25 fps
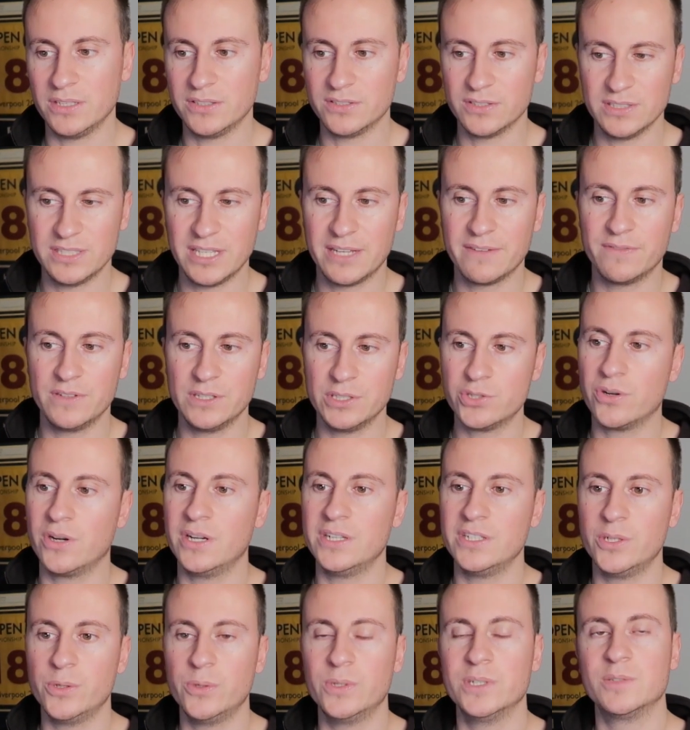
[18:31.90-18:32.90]
So definitely try
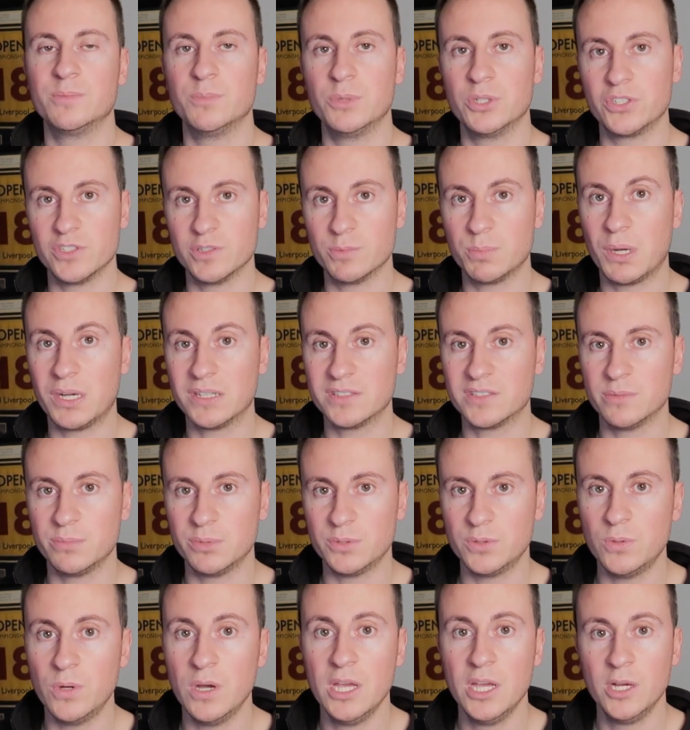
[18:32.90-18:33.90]
and do it as much as
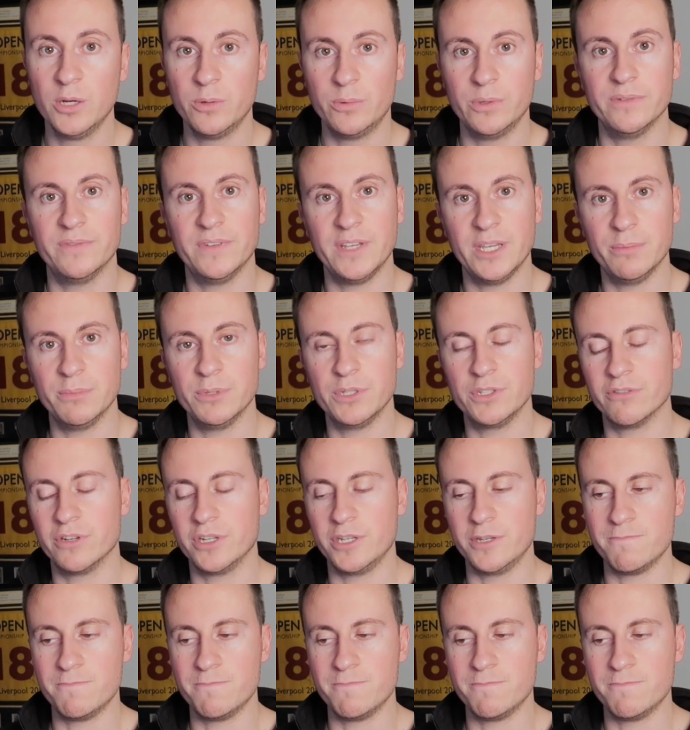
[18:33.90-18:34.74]
possible with imagery.